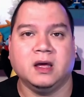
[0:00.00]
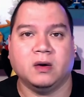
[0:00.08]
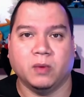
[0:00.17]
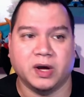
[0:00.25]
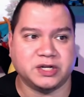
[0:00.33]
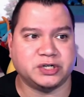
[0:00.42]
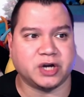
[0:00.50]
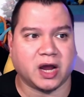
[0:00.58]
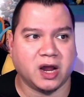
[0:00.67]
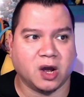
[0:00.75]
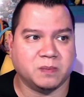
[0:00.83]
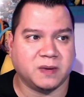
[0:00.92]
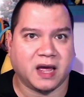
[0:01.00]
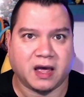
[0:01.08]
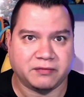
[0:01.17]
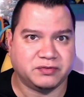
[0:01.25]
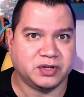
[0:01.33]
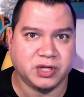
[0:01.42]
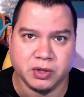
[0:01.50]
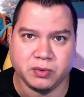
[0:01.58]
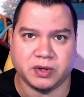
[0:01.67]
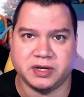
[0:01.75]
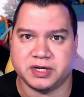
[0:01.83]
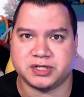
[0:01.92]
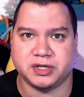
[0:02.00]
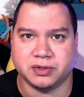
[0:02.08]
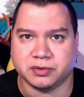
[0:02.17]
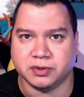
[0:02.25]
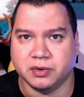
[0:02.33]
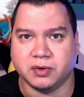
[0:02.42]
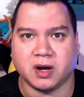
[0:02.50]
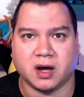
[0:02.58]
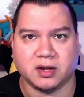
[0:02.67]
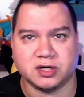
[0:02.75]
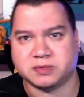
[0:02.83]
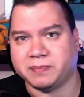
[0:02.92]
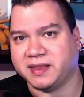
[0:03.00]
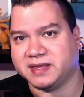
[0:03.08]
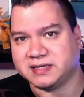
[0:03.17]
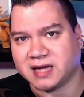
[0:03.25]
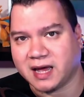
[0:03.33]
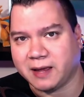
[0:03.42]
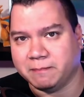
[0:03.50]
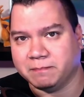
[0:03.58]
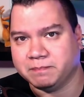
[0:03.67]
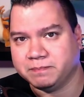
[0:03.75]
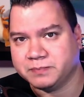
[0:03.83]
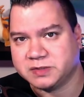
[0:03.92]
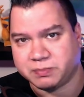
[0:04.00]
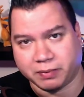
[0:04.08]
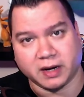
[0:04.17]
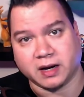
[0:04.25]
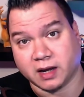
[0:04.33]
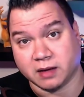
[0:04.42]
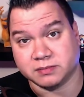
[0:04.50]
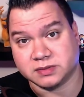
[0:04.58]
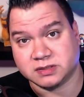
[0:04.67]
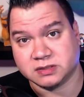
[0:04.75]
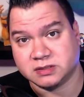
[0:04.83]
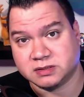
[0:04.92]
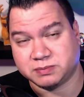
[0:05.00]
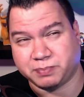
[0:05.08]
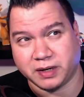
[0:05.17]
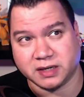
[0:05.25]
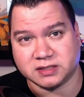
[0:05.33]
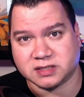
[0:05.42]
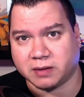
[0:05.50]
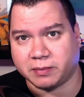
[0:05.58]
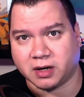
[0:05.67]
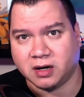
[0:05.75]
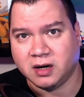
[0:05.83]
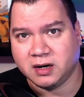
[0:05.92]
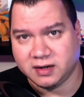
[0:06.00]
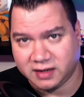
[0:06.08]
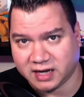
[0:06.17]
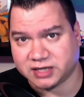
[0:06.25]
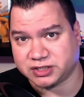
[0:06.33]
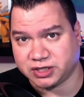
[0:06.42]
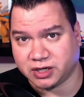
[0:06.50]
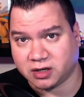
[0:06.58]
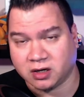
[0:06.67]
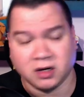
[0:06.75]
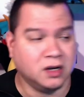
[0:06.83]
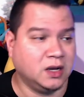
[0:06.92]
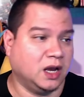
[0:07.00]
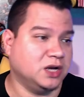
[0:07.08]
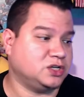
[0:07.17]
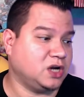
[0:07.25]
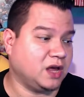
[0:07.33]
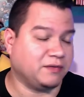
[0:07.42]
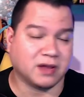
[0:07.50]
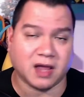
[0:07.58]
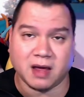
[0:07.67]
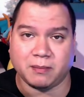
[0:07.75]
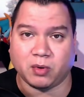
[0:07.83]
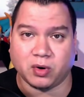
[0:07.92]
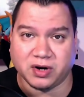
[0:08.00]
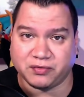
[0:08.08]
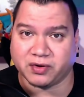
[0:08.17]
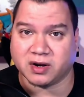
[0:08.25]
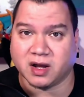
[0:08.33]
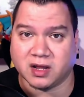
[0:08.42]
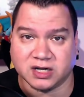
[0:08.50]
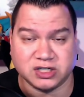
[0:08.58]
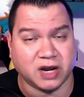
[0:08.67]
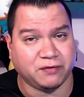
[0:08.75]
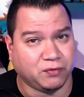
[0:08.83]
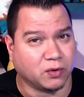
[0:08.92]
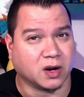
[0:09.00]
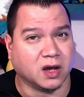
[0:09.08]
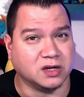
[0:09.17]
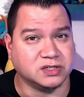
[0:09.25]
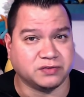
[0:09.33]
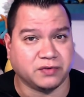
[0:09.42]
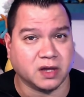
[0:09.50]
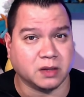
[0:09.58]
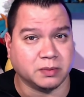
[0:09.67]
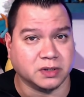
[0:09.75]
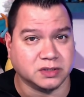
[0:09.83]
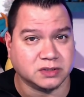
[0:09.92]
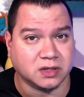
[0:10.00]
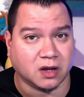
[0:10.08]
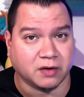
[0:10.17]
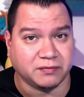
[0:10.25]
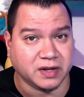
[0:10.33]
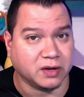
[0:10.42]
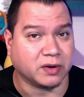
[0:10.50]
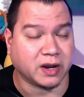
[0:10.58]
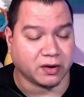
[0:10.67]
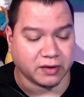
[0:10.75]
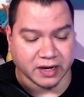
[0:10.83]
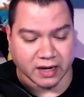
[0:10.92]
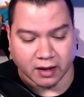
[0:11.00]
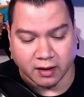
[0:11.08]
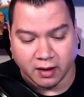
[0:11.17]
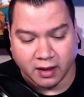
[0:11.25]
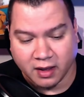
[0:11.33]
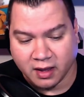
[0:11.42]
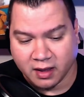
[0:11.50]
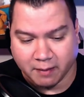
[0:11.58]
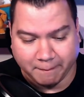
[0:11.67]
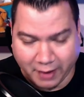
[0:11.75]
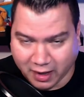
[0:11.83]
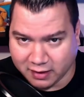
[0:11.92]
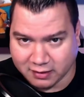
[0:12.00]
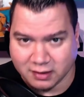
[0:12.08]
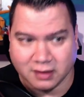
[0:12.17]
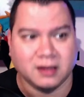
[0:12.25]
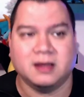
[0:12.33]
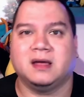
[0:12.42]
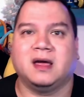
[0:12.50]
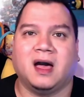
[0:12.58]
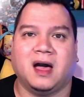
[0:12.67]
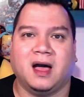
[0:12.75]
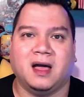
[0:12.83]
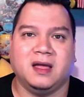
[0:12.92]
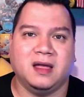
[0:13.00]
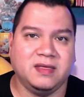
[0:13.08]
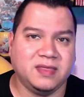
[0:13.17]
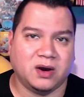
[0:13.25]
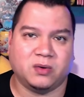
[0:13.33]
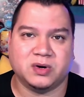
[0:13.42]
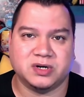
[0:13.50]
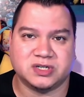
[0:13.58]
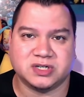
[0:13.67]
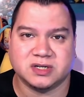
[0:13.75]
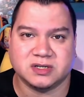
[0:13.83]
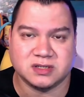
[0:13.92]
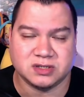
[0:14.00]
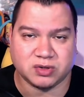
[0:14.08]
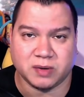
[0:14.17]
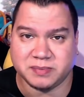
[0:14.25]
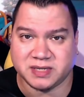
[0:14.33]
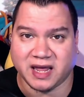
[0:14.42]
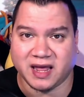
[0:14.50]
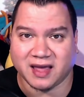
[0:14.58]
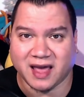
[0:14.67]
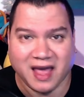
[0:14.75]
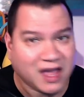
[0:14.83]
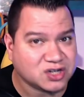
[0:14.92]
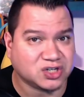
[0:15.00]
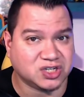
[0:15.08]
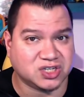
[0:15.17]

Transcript: which I hope to have two additional new colors by the time spring comes. Spring, summer, next year, I should have a lot more different colors. I should have four colors available in, of Neocaridina. But in that orange shrimp tank, I actually